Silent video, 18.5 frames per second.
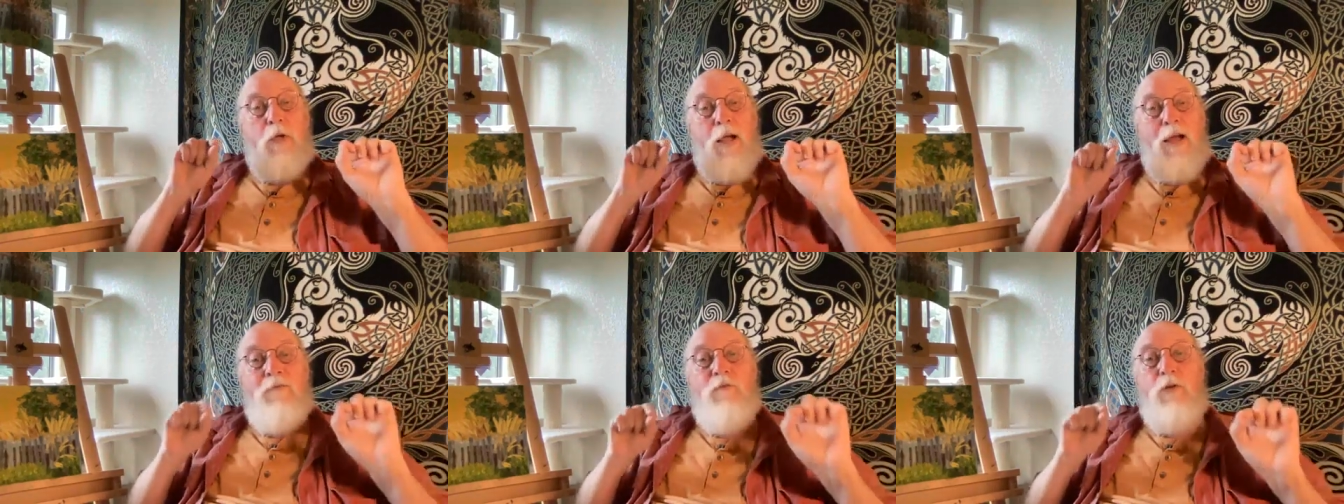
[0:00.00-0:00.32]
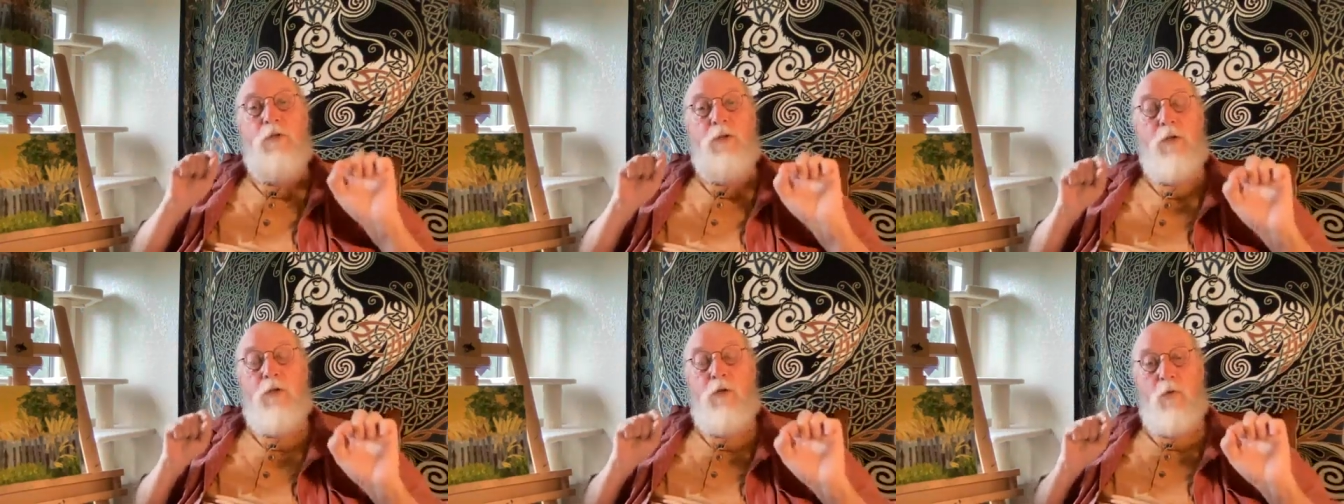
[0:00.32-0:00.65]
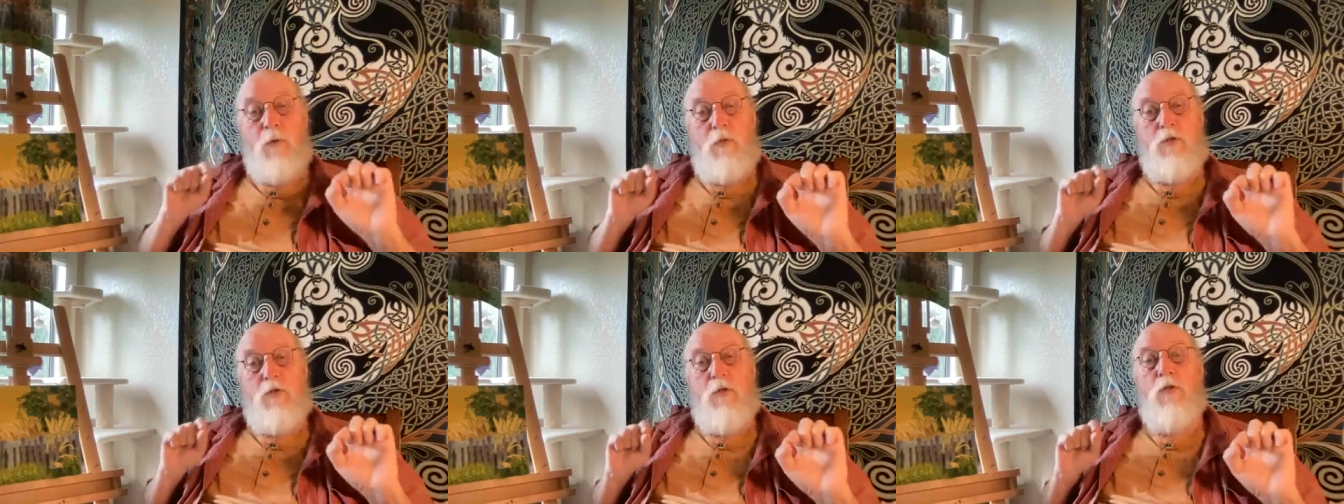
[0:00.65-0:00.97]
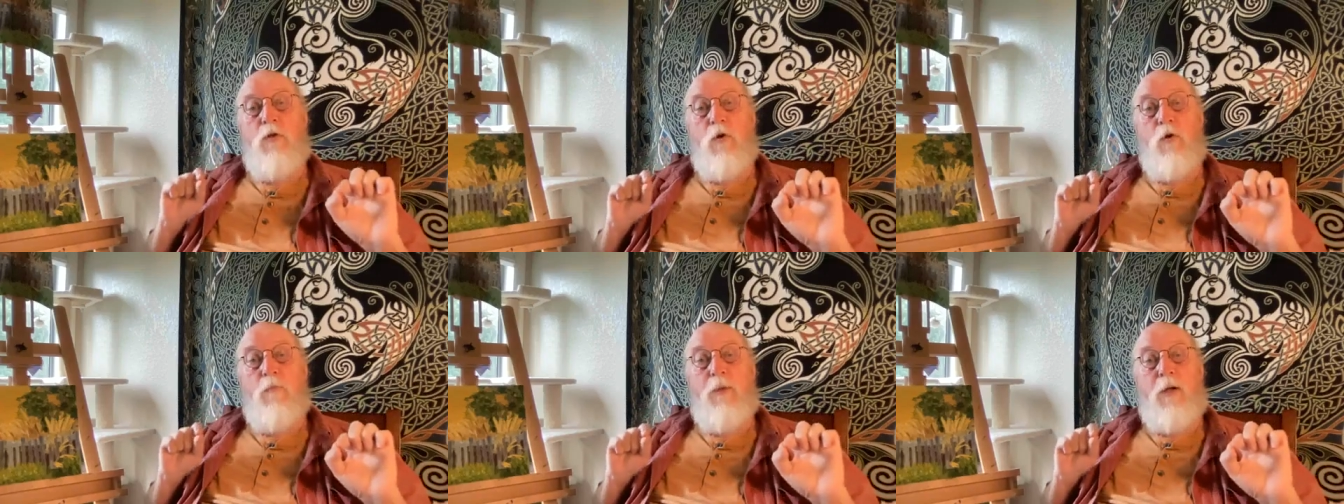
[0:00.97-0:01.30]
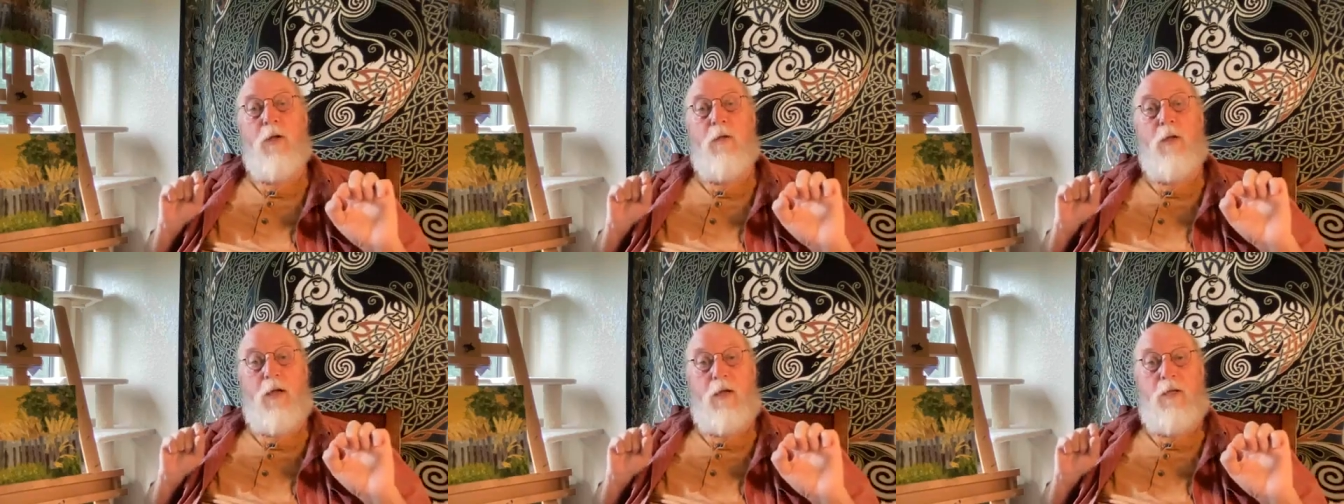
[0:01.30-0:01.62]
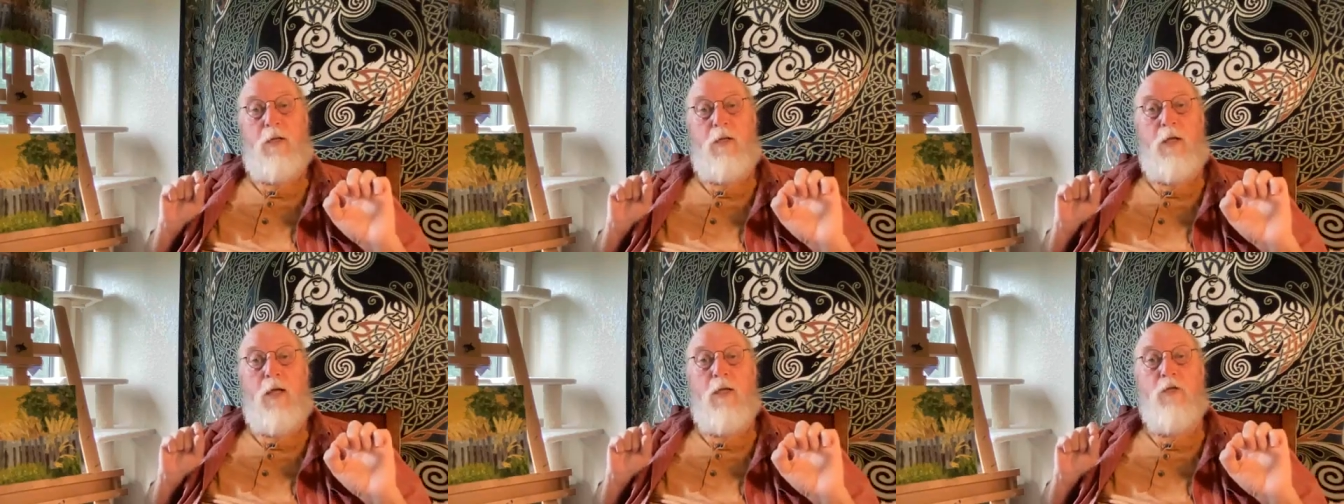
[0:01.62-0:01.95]
everything there is to know about
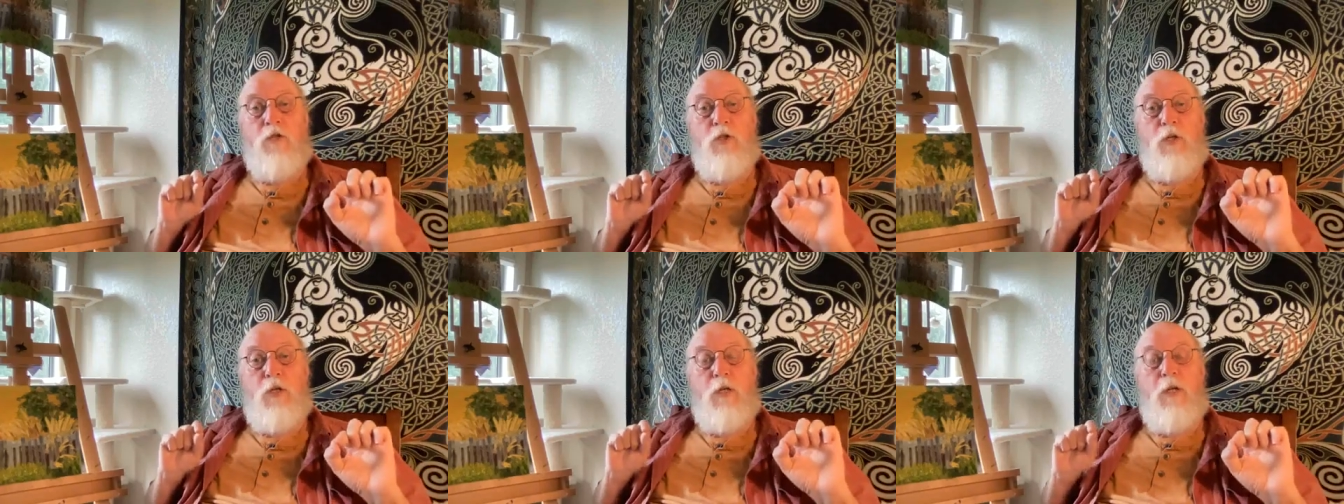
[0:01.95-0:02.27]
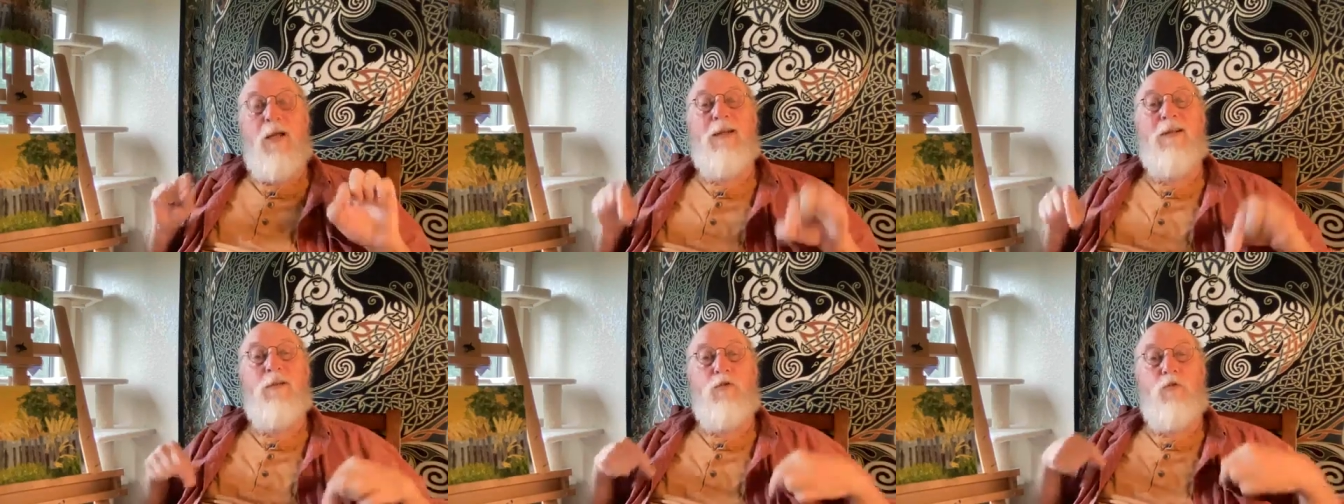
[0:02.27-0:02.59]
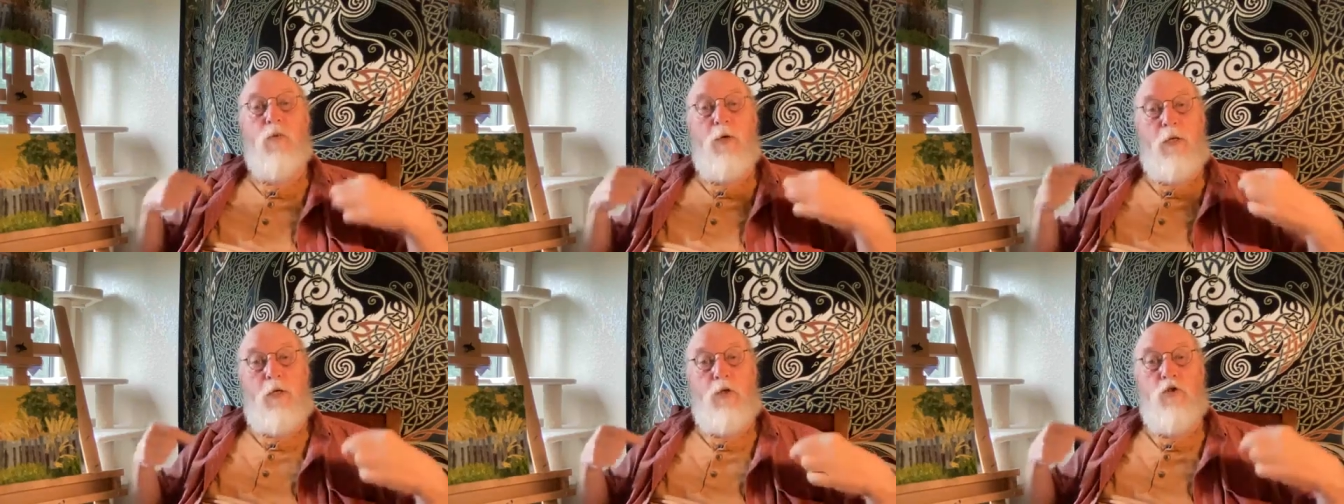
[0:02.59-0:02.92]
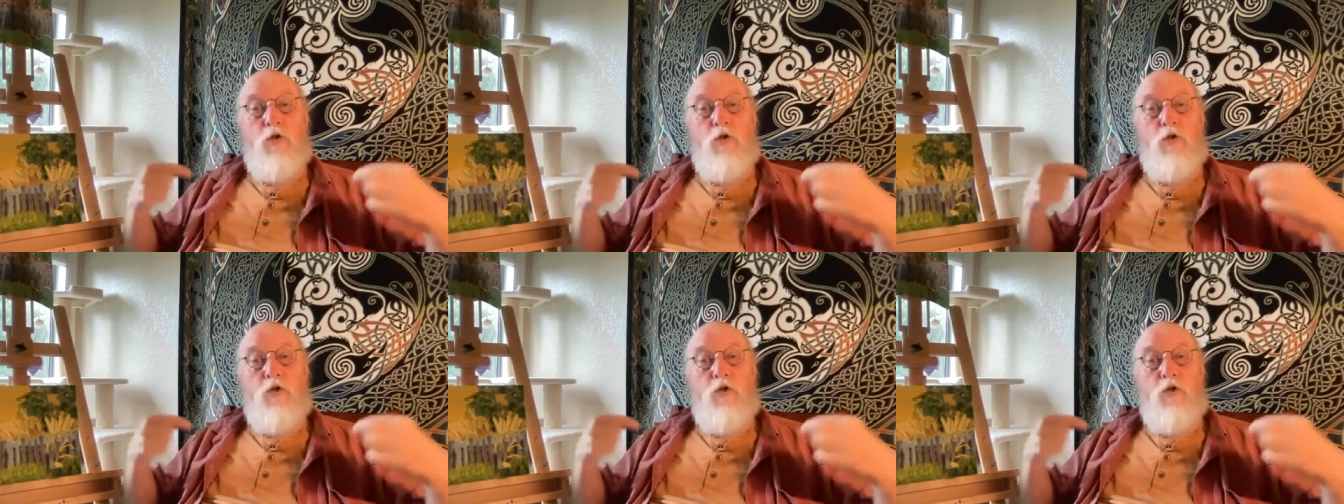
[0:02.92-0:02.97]
ADHD and is reading